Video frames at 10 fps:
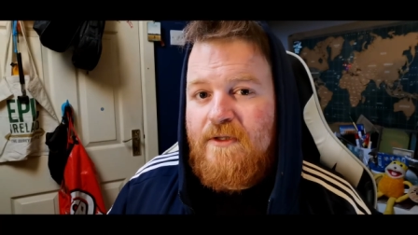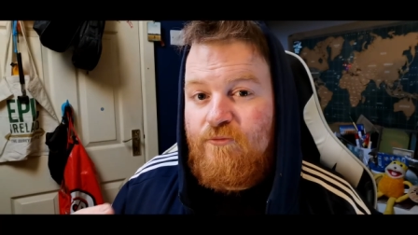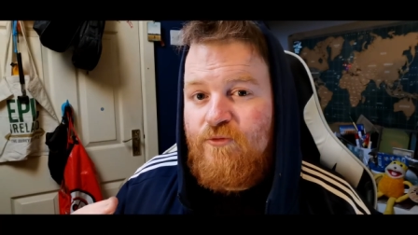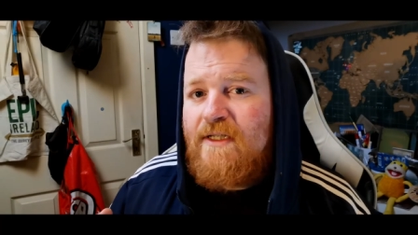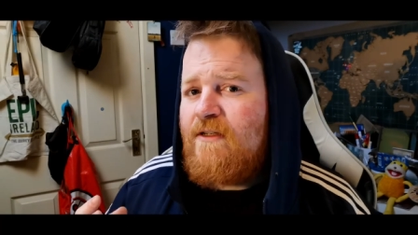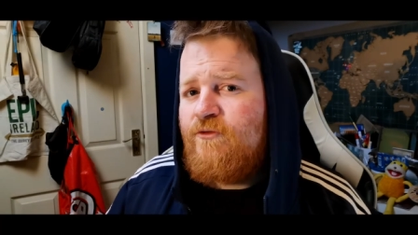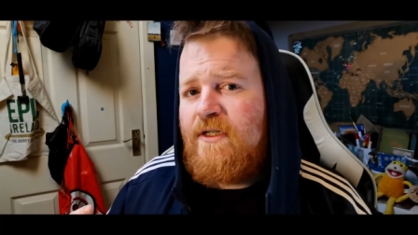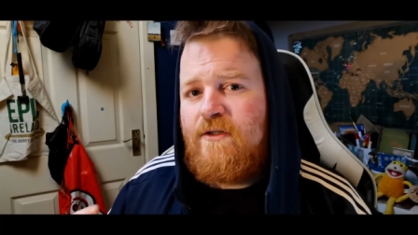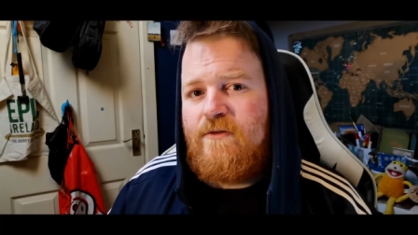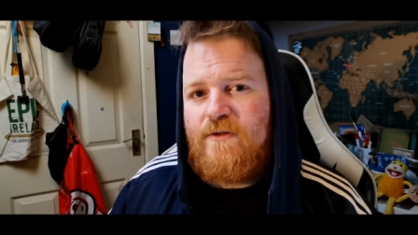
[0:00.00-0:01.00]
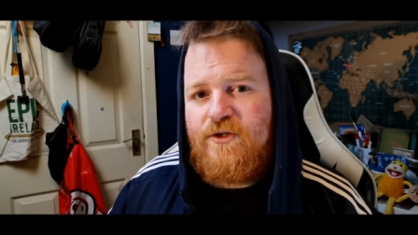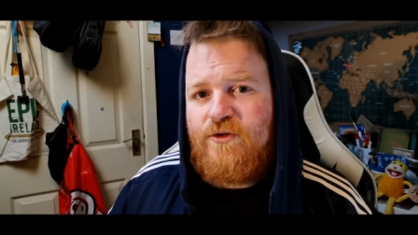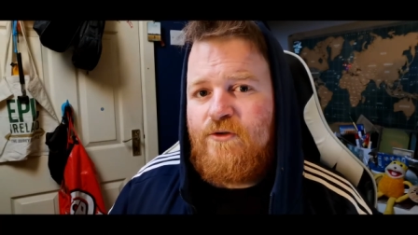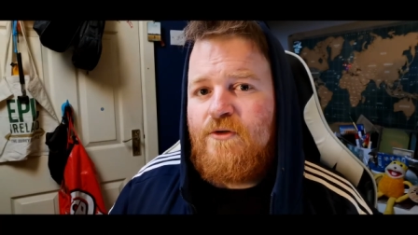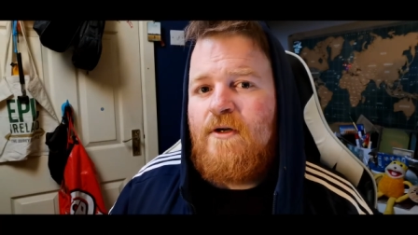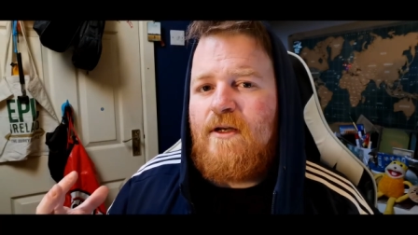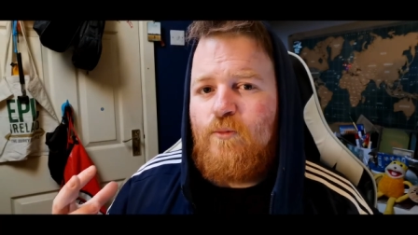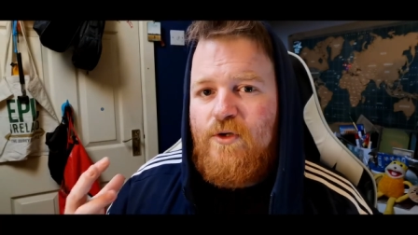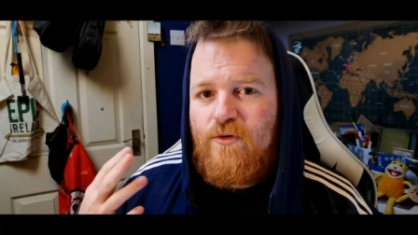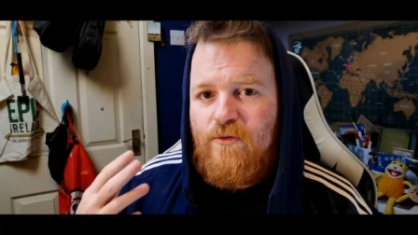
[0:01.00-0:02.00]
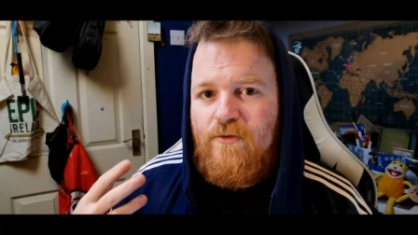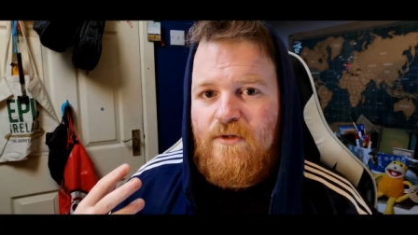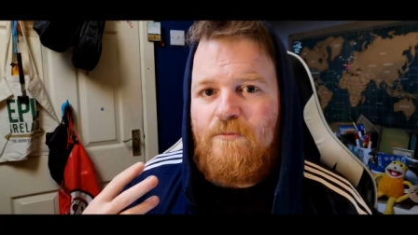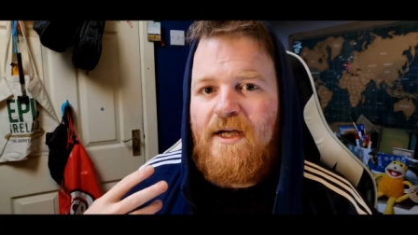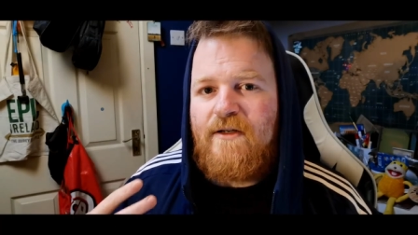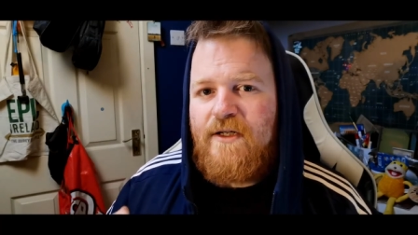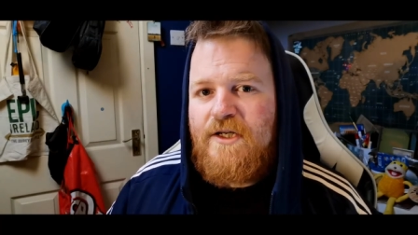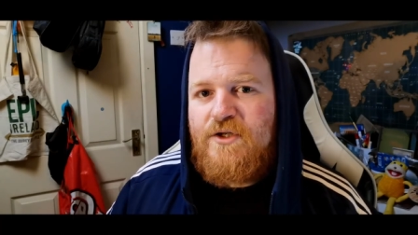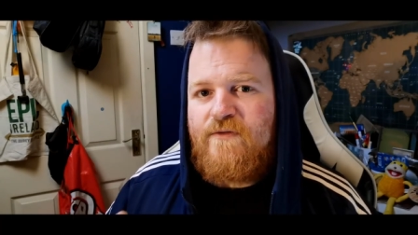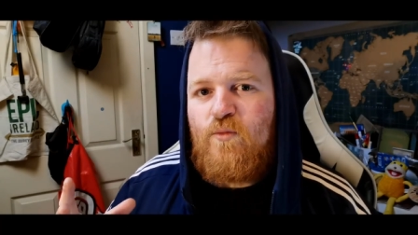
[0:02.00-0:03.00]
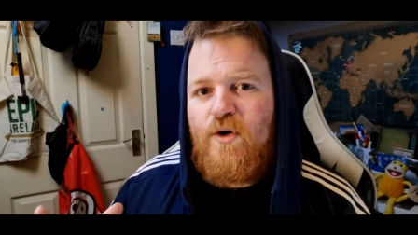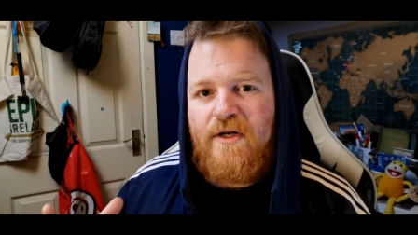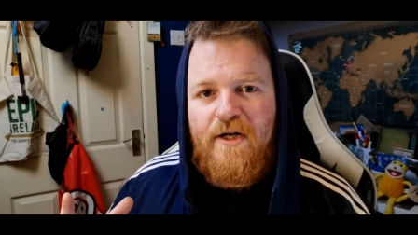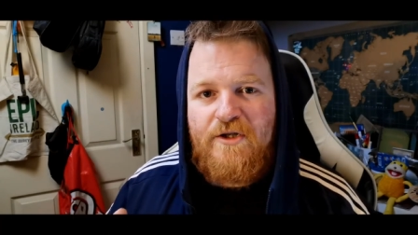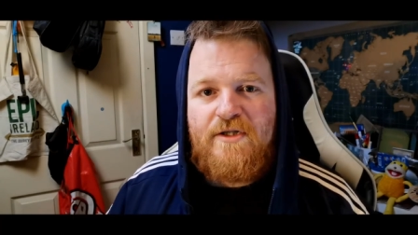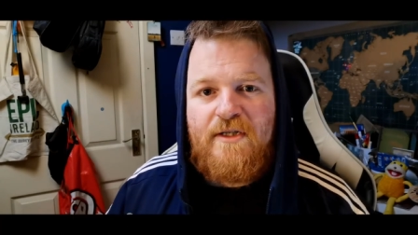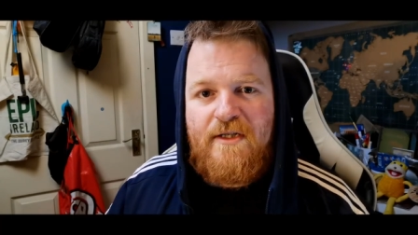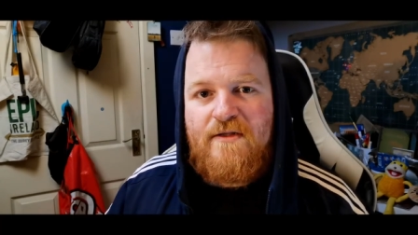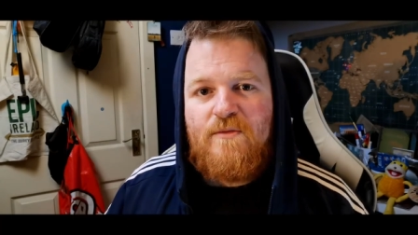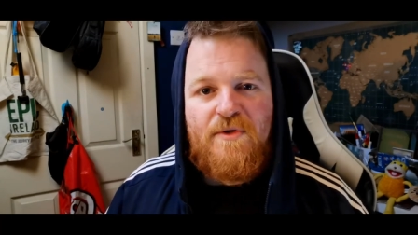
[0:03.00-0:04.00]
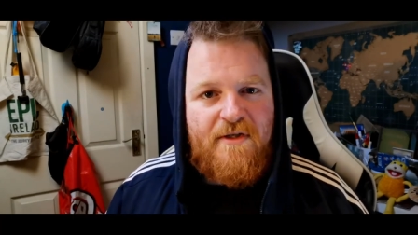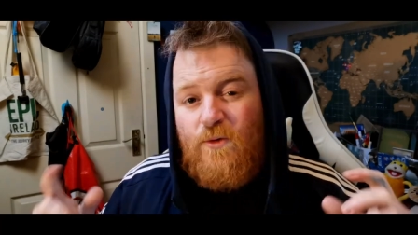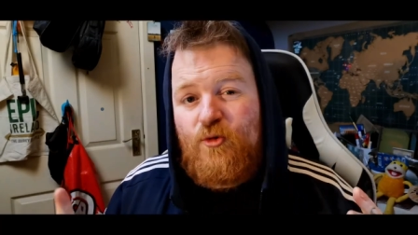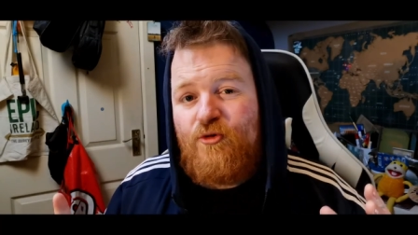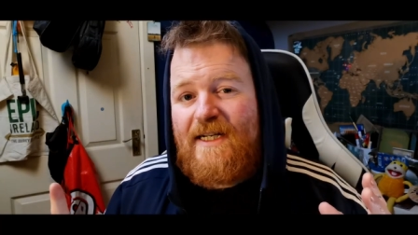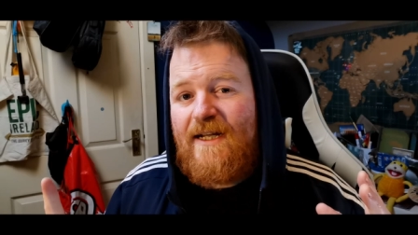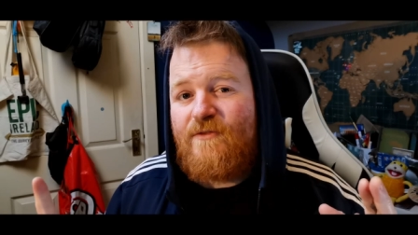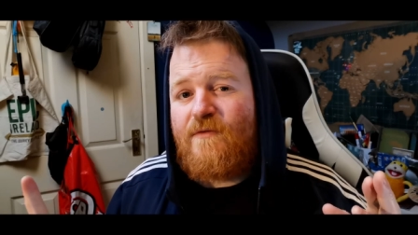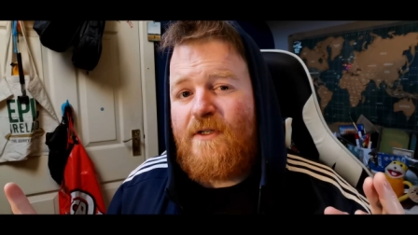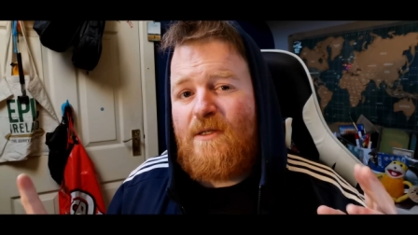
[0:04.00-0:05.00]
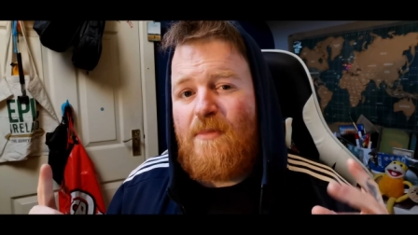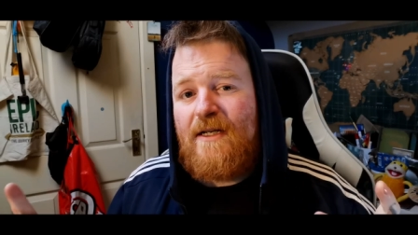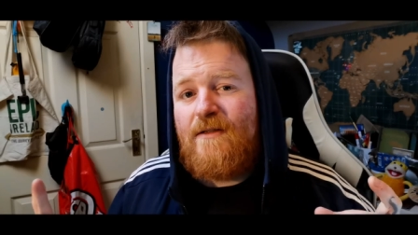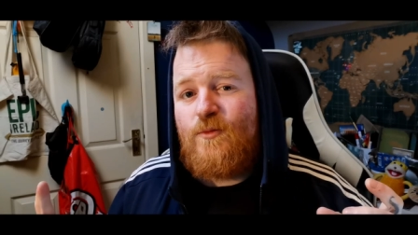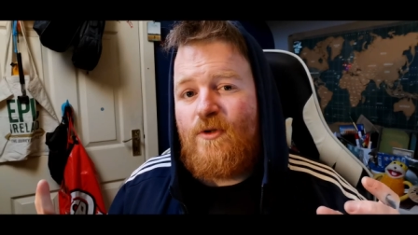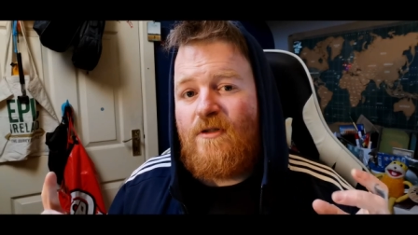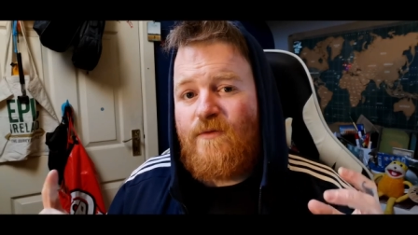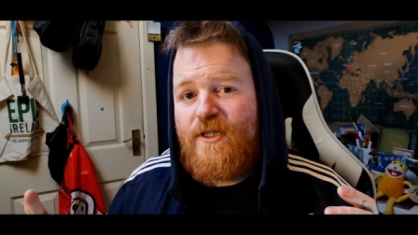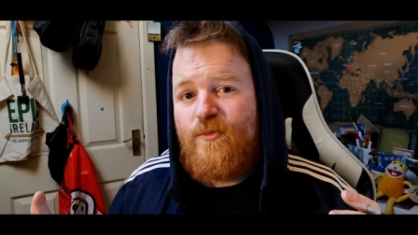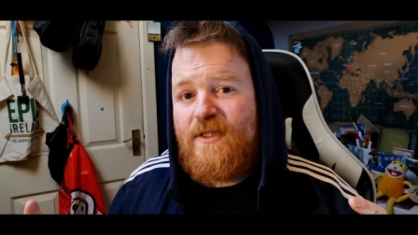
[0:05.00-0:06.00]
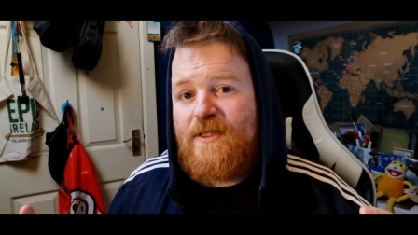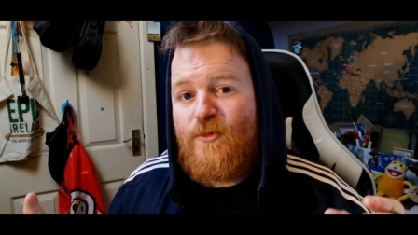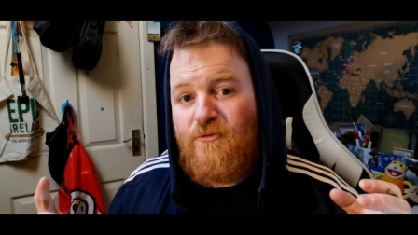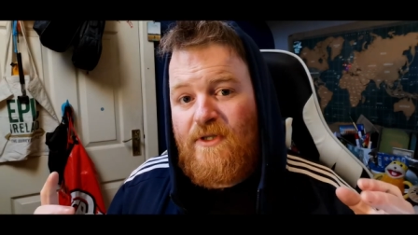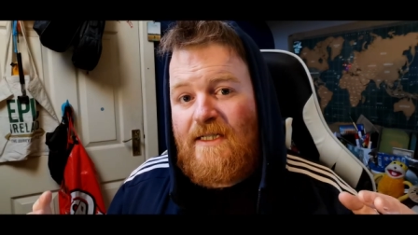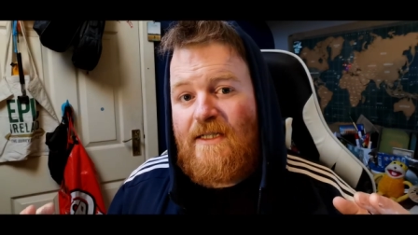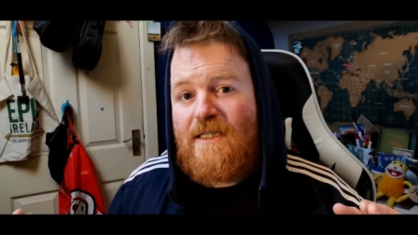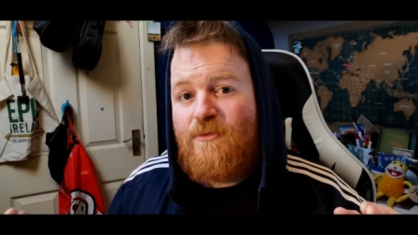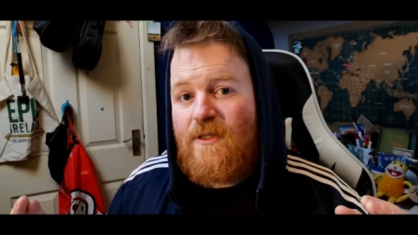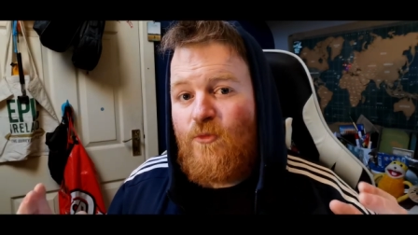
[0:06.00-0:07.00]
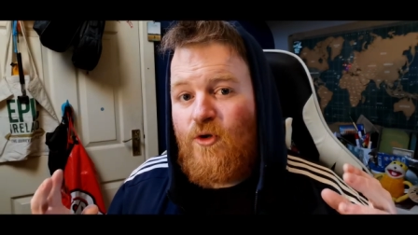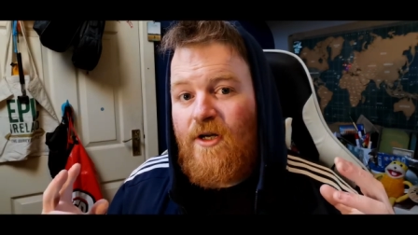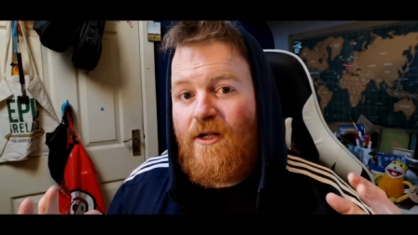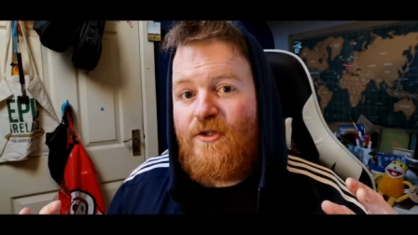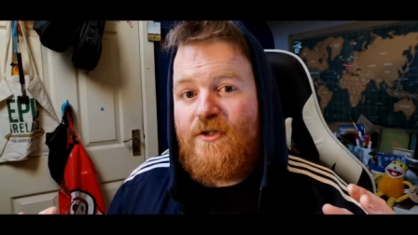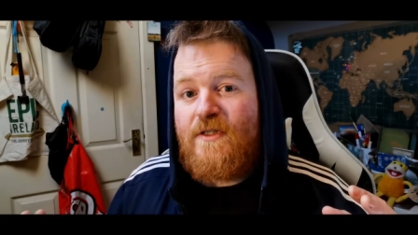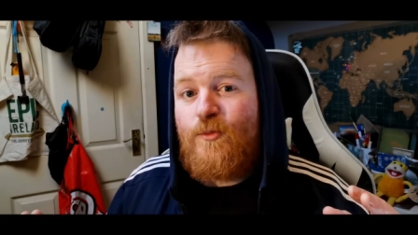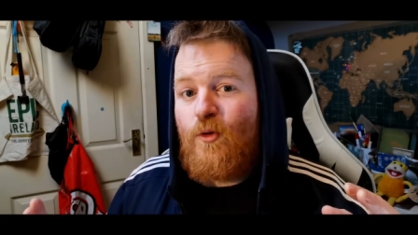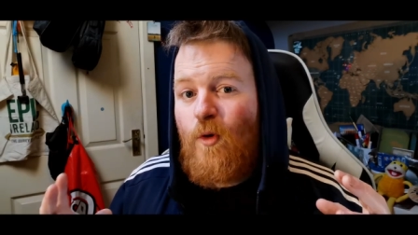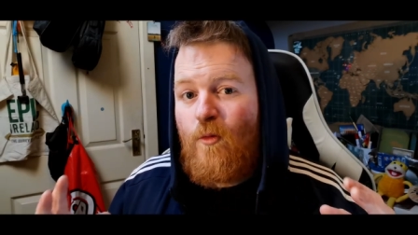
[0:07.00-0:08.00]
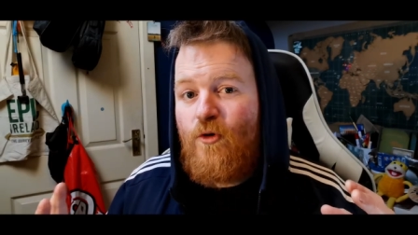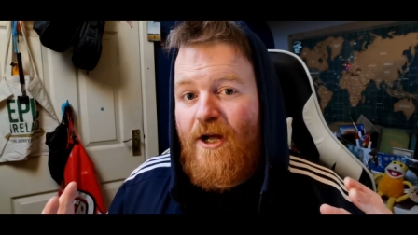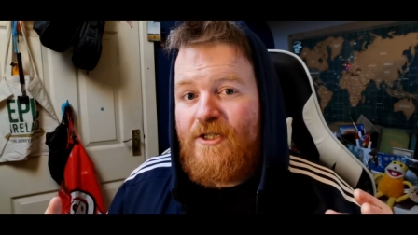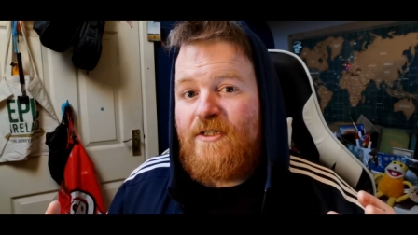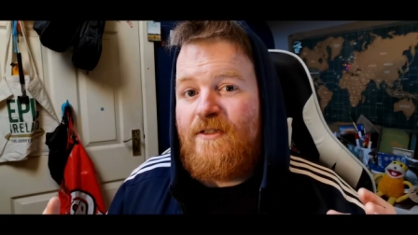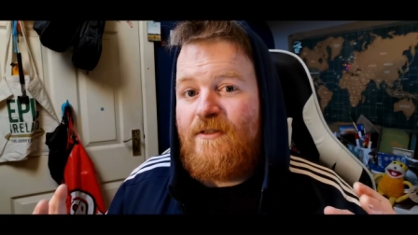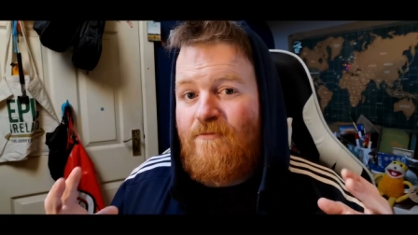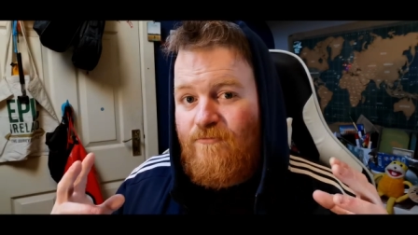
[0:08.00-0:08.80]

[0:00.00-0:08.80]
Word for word: It really, really goes to show that we're holding back nature from what it actually needs to be. So we really have to find a balance with our environment, and we really need to be more conscious about what we're actually